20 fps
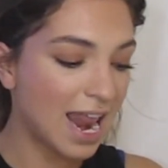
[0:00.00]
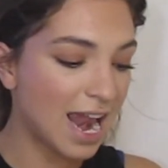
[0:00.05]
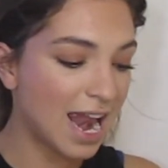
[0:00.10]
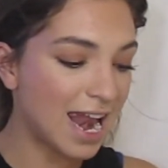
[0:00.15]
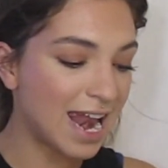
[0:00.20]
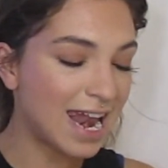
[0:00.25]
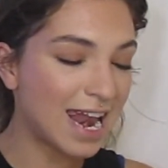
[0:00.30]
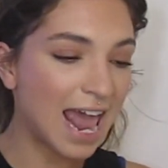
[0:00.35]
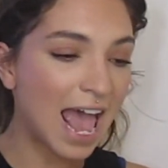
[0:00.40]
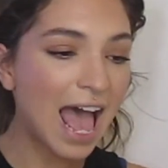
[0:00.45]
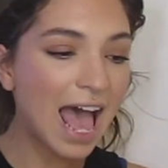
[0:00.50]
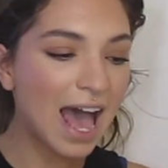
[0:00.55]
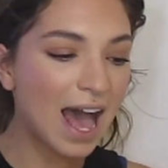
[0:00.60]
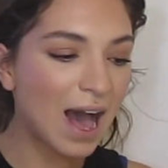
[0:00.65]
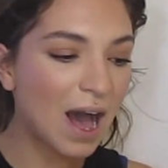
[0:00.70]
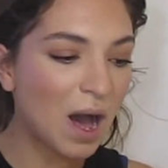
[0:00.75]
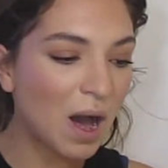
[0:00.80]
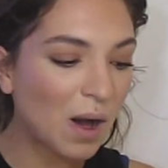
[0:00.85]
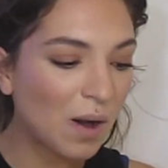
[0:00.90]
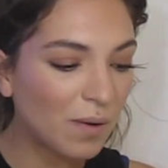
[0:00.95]

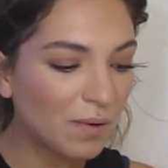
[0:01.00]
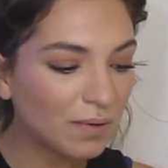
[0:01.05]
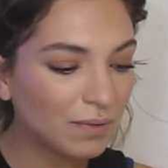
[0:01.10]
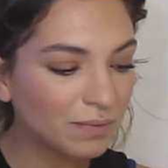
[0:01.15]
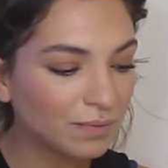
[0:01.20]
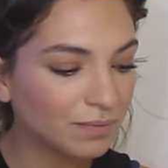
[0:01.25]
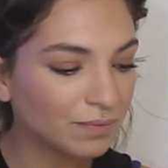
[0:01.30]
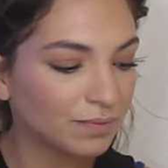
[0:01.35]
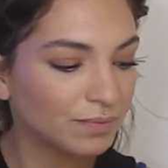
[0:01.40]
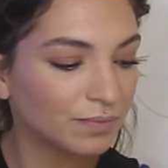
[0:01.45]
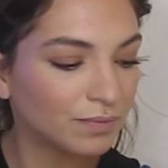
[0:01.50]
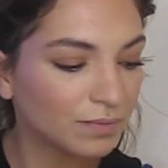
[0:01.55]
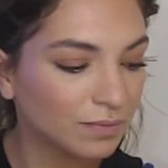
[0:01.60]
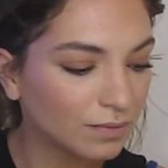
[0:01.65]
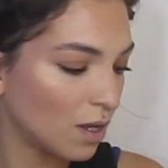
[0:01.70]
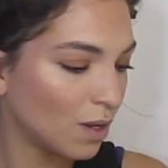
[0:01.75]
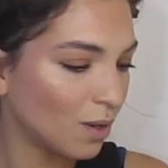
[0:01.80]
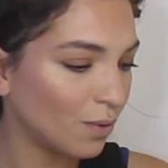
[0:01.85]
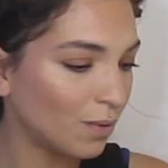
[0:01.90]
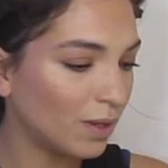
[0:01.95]
Now,
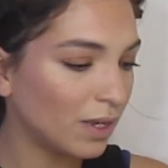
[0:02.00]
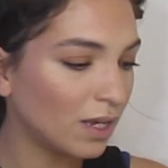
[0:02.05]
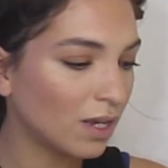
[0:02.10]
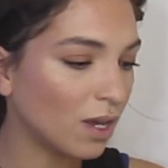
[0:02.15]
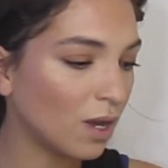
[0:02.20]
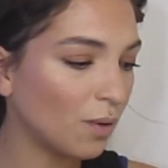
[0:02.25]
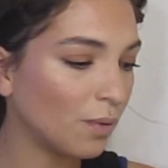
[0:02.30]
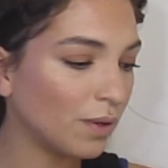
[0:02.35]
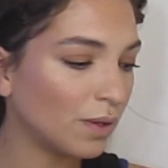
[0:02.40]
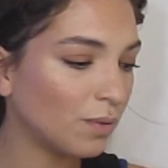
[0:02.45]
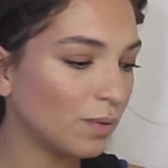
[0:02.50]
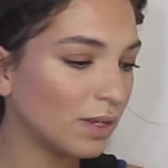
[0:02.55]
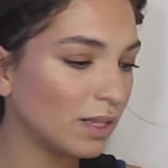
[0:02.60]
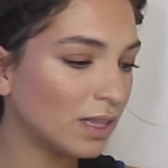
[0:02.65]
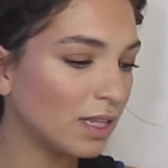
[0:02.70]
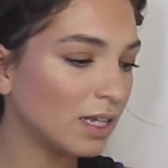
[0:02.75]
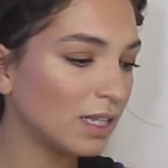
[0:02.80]
we go in with